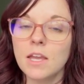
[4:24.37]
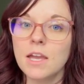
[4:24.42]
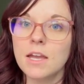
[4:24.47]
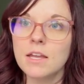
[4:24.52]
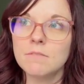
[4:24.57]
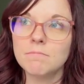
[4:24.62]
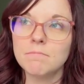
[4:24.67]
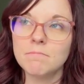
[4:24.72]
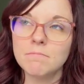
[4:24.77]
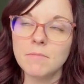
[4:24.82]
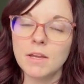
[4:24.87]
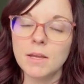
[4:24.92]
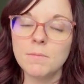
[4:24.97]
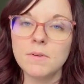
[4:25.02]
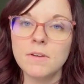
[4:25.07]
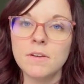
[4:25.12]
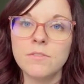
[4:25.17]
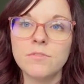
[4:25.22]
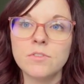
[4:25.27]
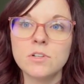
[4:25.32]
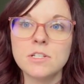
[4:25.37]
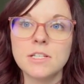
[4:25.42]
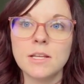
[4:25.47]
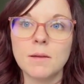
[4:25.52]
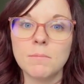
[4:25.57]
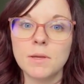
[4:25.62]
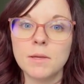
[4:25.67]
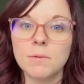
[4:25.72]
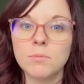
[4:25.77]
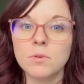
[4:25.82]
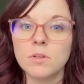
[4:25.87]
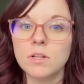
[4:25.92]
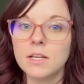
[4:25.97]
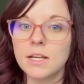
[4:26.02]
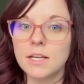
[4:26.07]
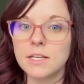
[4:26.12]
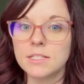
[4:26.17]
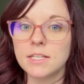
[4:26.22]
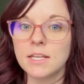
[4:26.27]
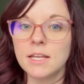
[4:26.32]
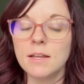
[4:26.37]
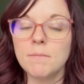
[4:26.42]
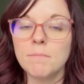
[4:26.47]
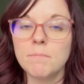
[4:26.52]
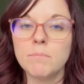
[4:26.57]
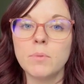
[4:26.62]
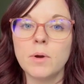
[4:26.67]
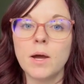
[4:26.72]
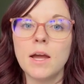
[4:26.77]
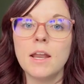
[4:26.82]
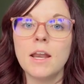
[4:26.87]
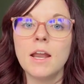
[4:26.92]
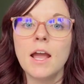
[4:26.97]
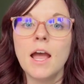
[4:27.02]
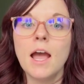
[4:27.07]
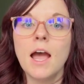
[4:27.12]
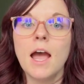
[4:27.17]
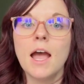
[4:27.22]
And maybe for some people it isn't, but